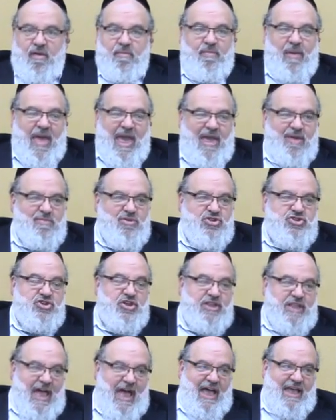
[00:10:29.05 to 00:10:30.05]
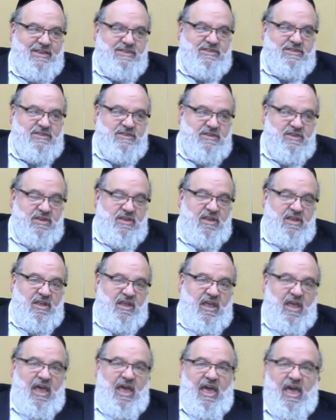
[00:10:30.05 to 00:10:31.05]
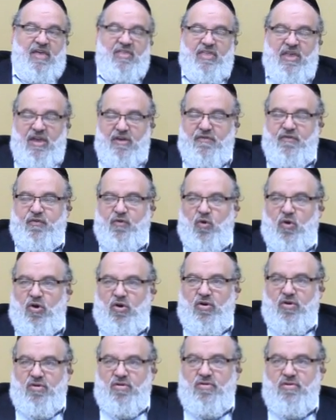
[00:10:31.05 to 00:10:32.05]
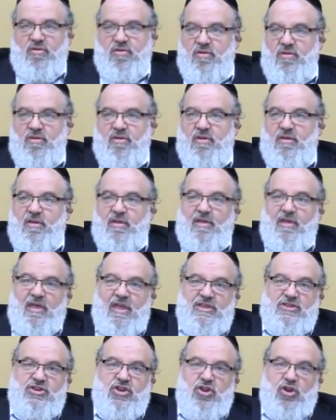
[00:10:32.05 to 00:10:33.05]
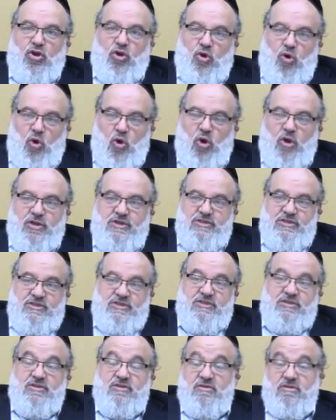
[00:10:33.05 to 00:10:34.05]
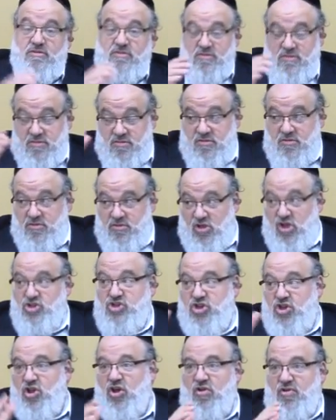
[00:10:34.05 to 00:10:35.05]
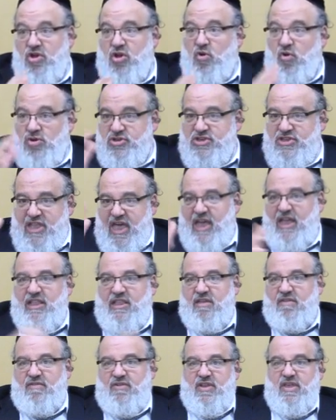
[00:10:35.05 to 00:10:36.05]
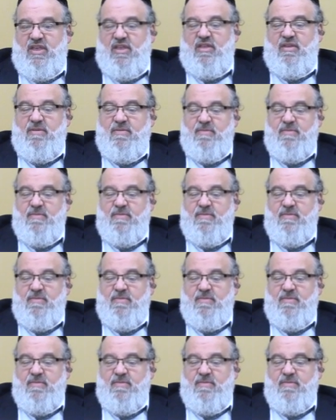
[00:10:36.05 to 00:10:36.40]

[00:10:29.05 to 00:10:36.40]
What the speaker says: behemish das, and therefore it's going to cause lashon hara, it causes negativity.